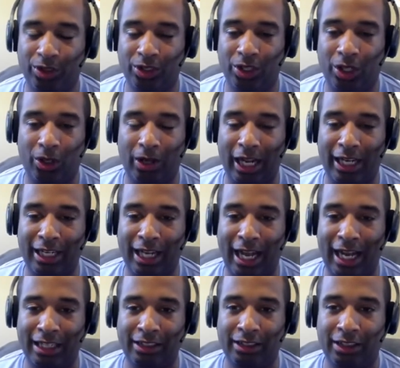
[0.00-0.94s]
And
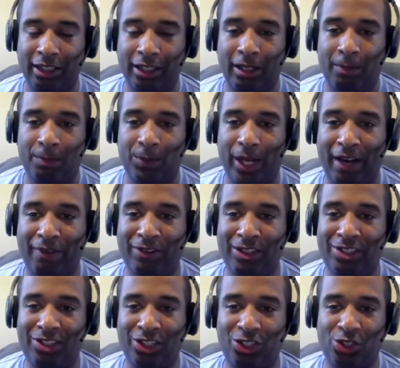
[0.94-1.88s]
every
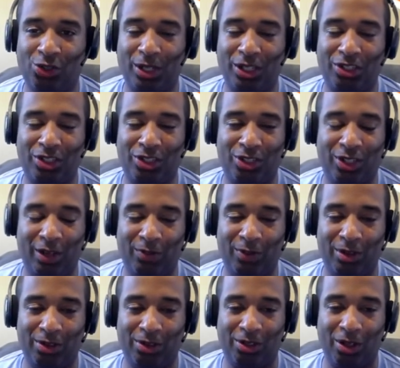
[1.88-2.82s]
situation is different.
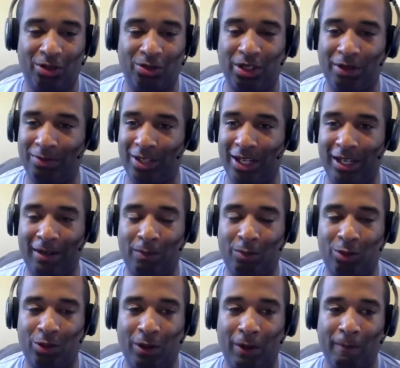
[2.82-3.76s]
So sometimes
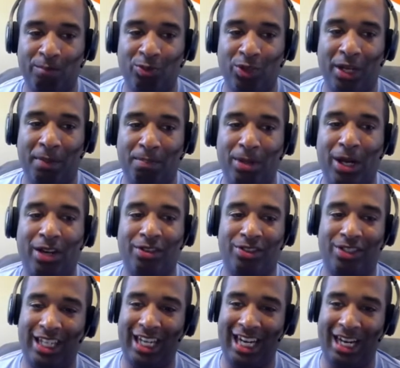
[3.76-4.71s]
parents
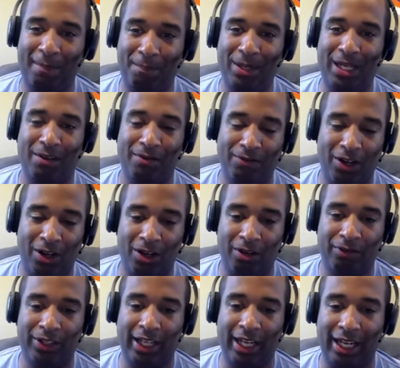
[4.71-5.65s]
can't be involved,
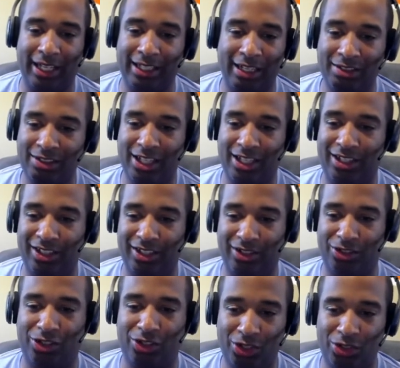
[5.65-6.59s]
and that's not an
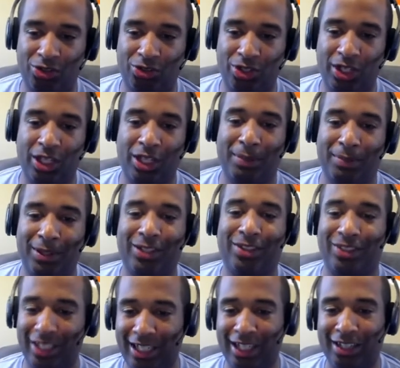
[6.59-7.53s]
excuse because they
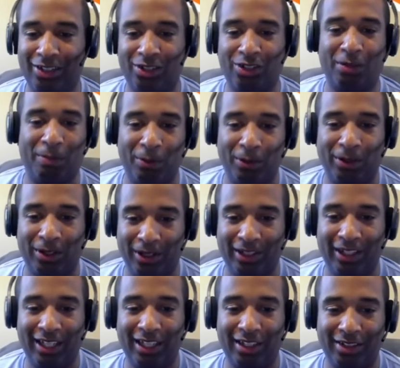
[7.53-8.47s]
got to support their
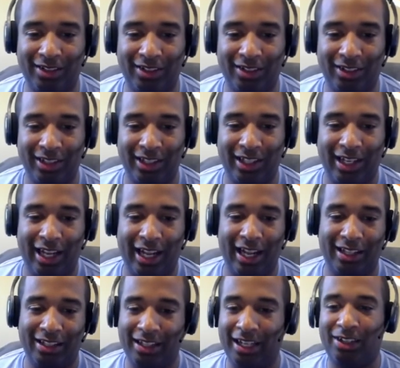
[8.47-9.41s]
kids, and
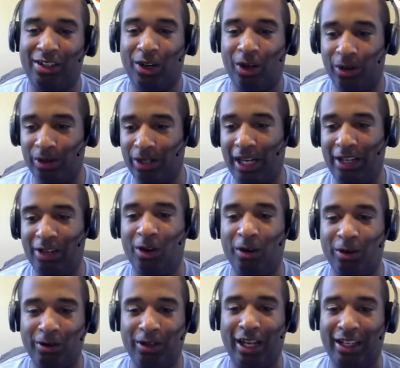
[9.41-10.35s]
they
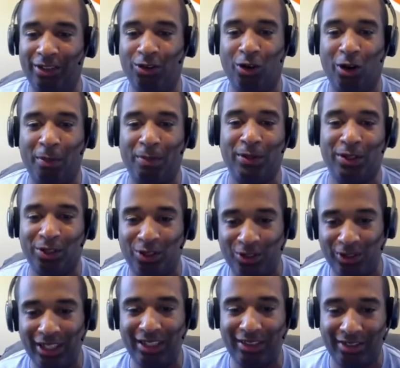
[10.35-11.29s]
grow up in the
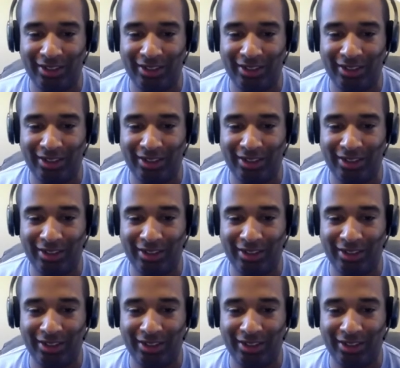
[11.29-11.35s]
streets.